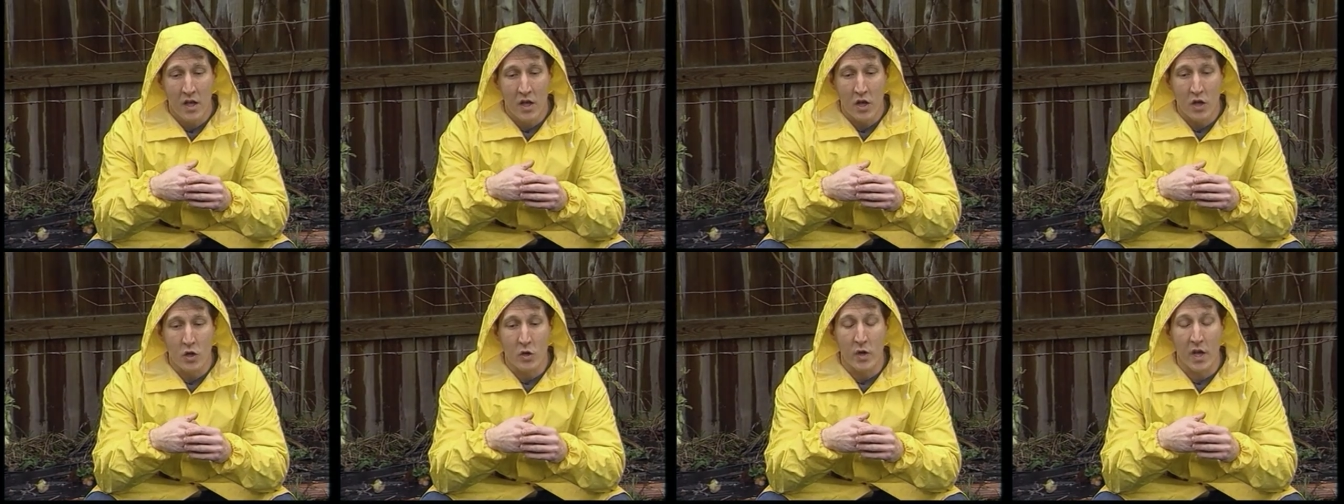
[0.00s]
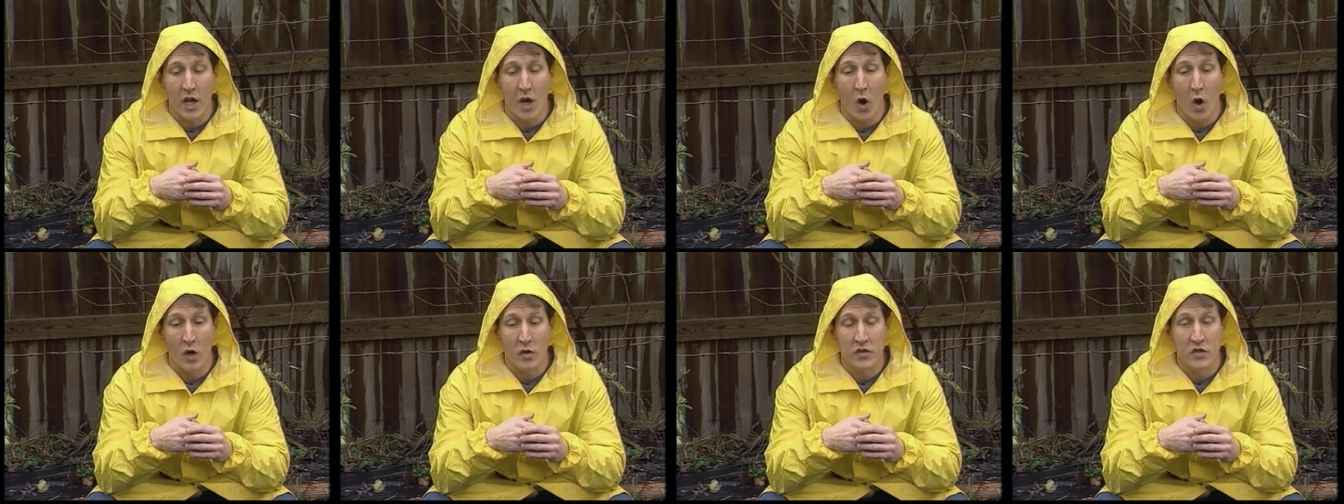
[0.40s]
You can
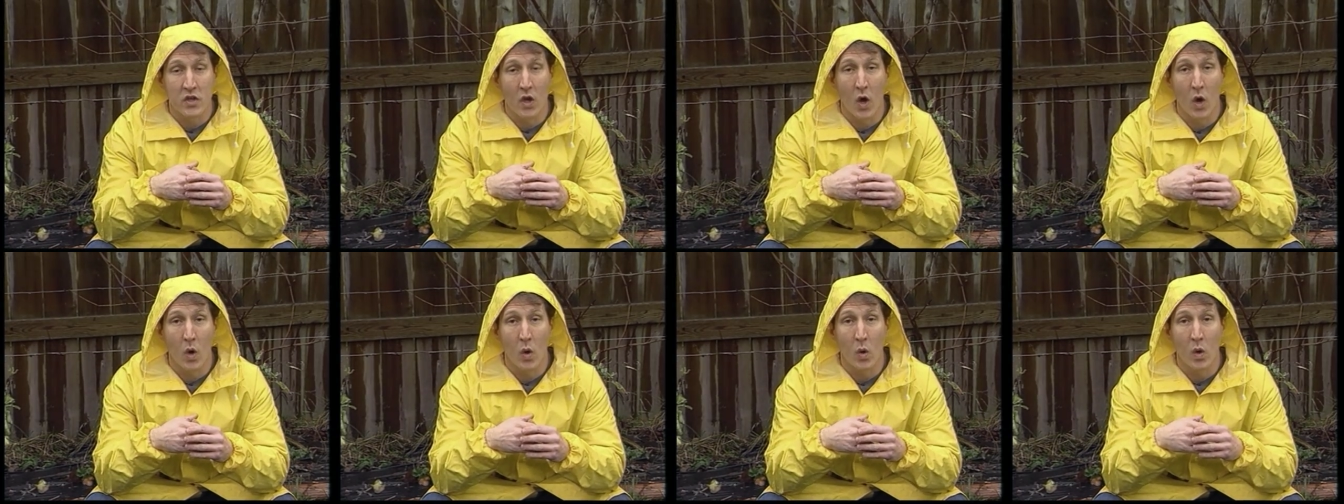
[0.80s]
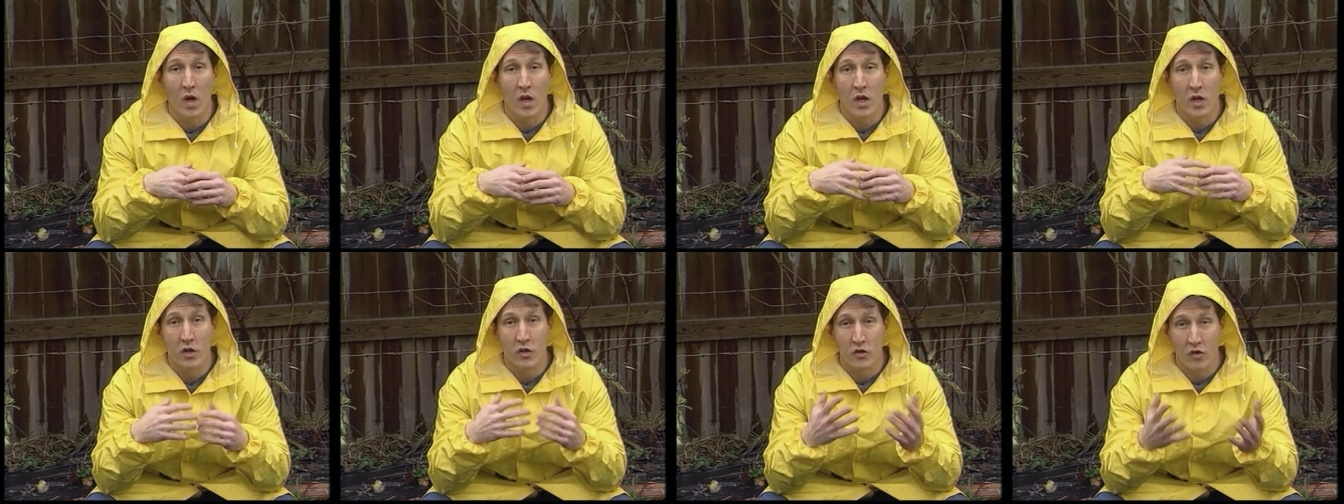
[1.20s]
also
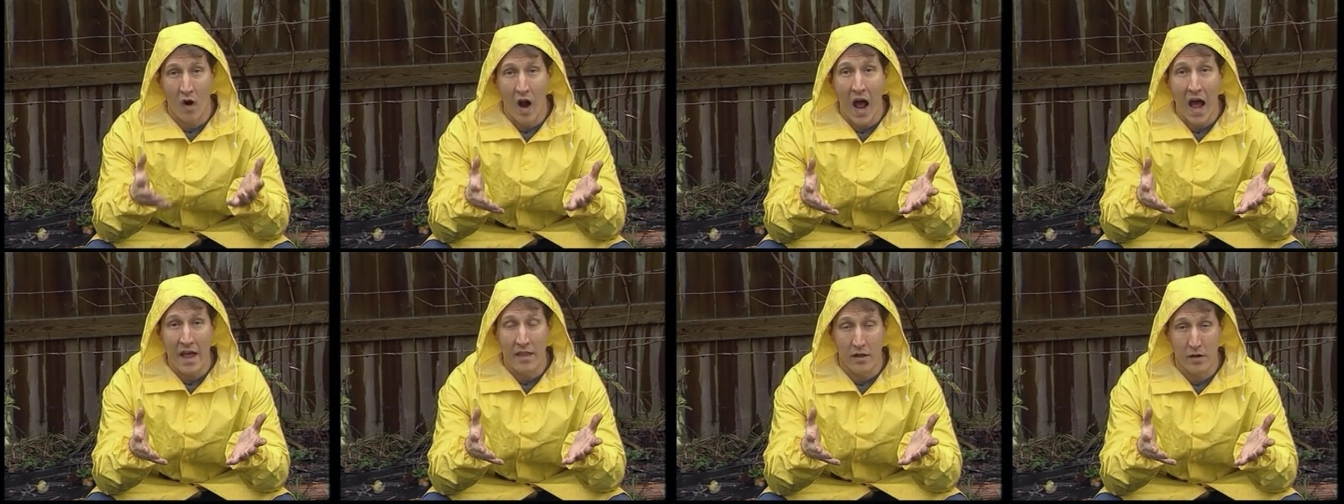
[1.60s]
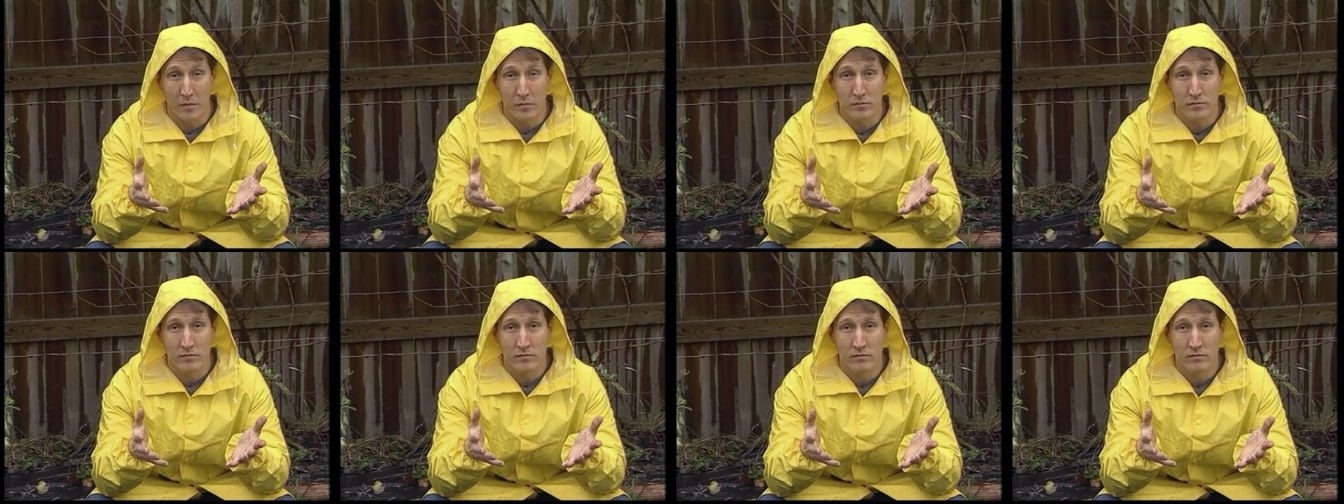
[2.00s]
dry them.